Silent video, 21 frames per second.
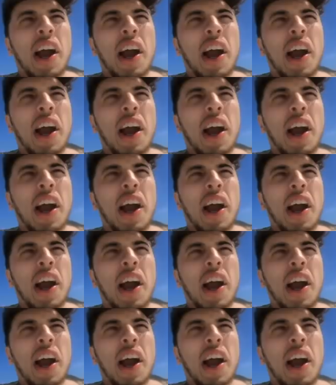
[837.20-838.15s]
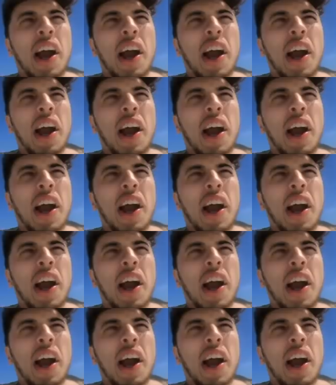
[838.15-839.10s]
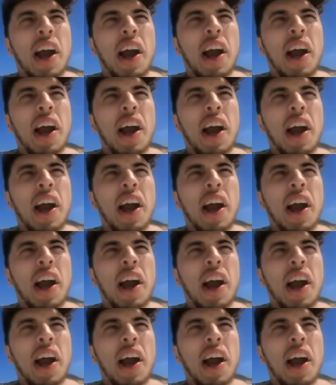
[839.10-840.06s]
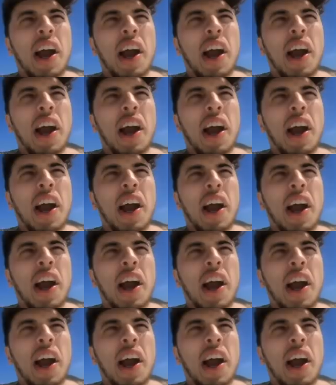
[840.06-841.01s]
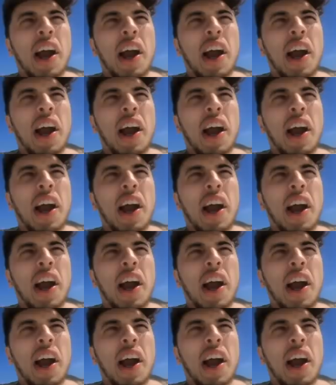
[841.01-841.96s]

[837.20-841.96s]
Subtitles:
(silent)